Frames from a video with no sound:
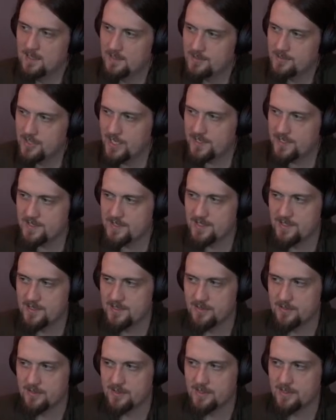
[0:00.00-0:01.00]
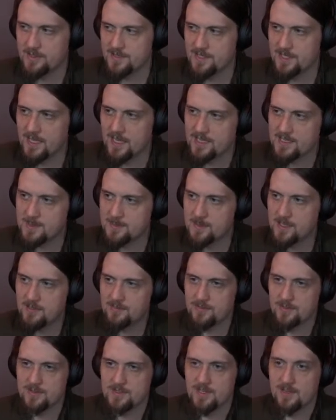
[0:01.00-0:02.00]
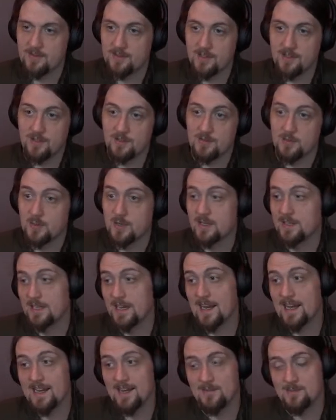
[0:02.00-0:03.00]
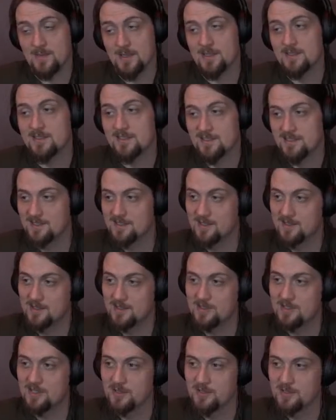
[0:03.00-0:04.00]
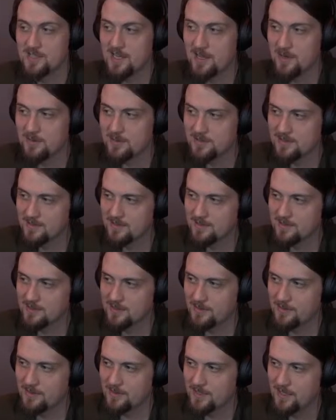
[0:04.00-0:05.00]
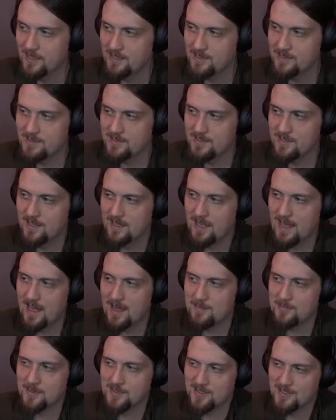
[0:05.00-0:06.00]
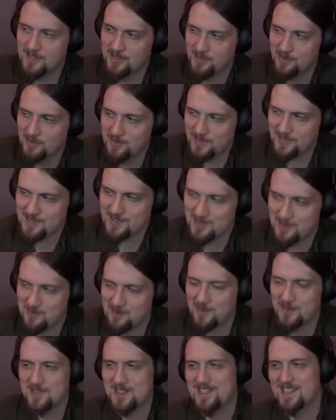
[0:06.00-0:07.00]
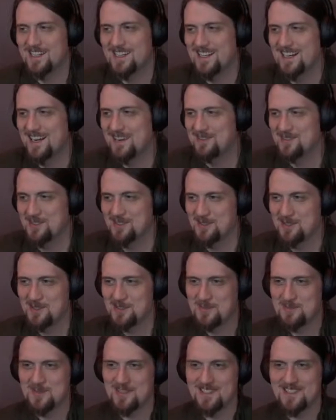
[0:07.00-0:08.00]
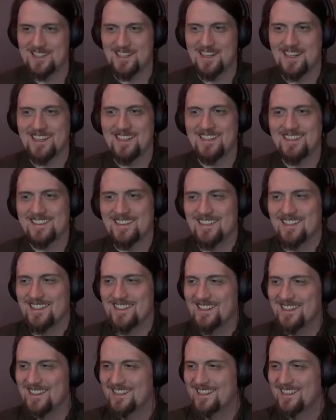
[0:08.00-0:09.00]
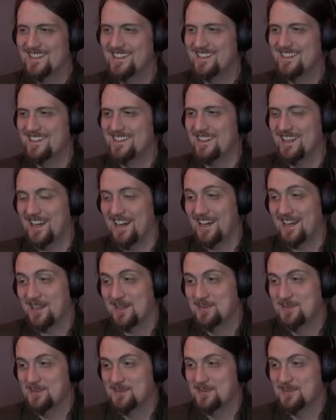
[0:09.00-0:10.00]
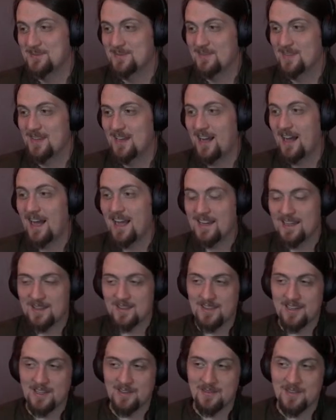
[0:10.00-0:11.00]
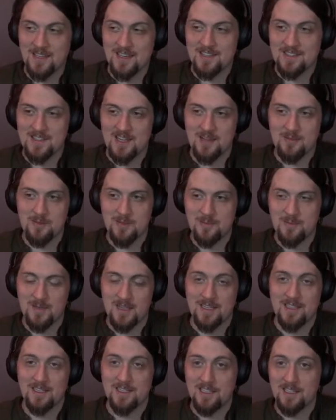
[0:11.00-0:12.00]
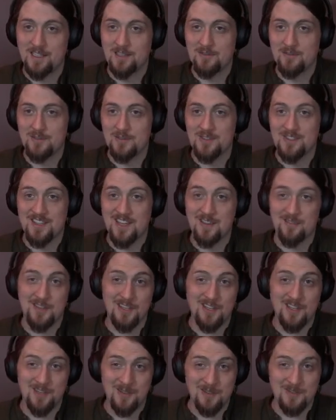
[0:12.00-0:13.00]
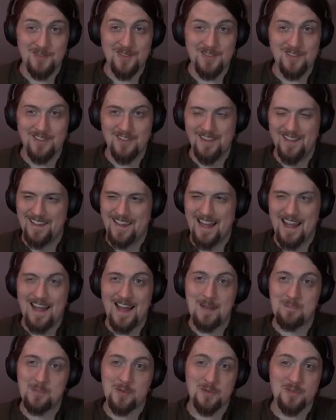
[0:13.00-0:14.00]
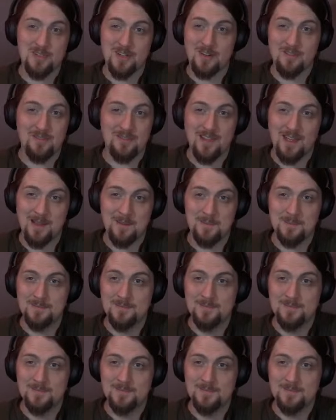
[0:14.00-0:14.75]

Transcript: GS says, oh goodness, he can't speak for 7 years. Well, yeah, but as it turns out, only 3 days. Apples too? This is worse than an after Christmas diet. Yeah. I can think of things I wouldn't mind eating for 7 years. Apples aren't them.